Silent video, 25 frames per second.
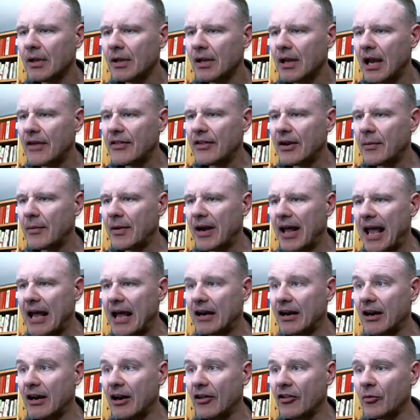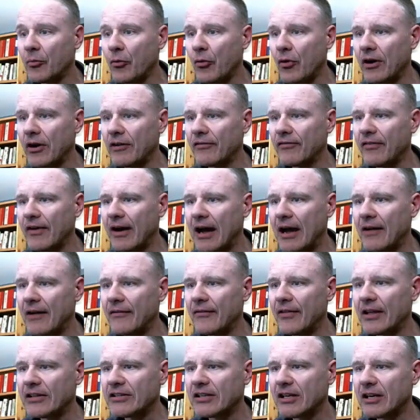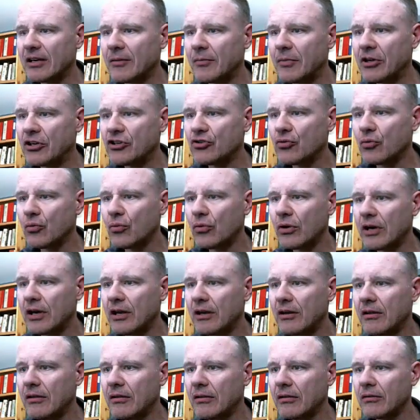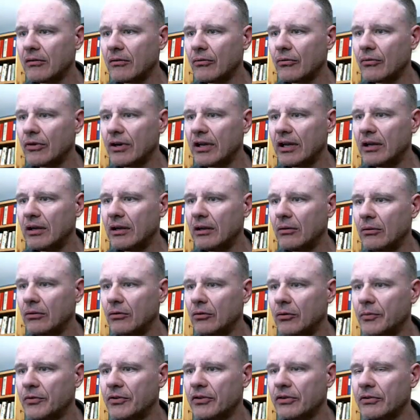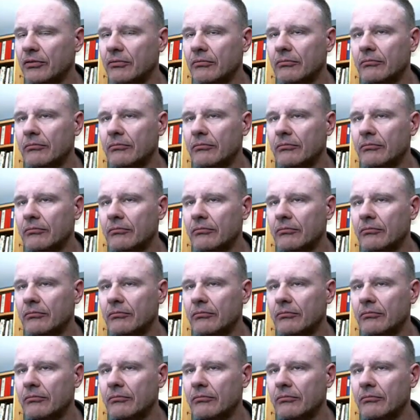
then I'm going to add another 0.5. That's going to be 23. Oops.